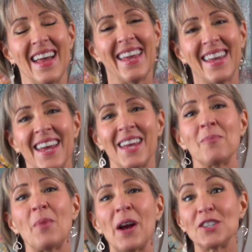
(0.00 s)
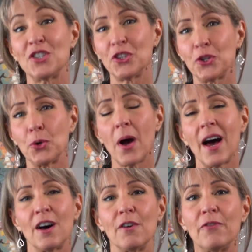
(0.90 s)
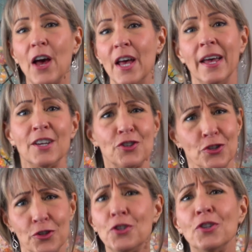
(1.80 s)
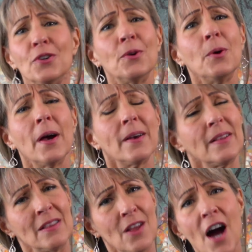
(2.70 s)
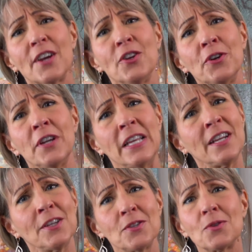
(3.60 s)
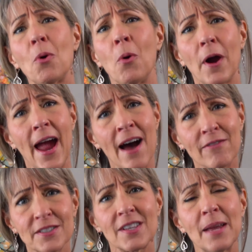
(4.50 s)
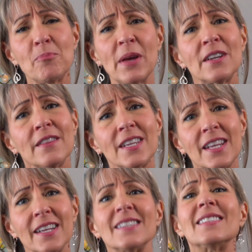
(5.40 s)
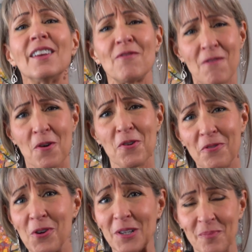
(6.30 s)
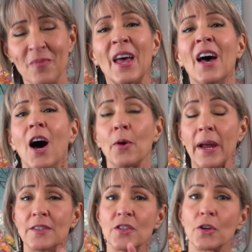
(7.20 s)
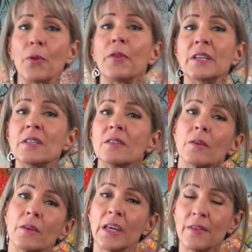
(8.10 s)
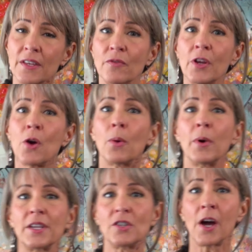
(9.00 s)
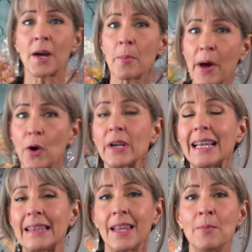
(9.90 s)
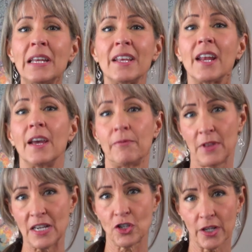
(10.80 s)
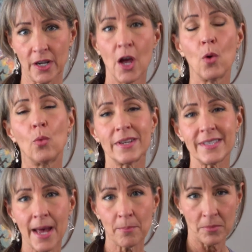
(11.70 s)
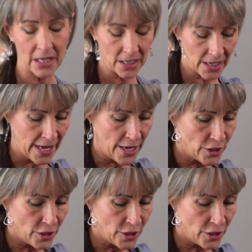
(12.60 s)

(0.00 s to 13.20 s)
Hey gang, part 2 of should you lock your knees or have a slight bend in the knees in forward fold. All right, so in this video I want to talk about limited hip flexion. What does that mean?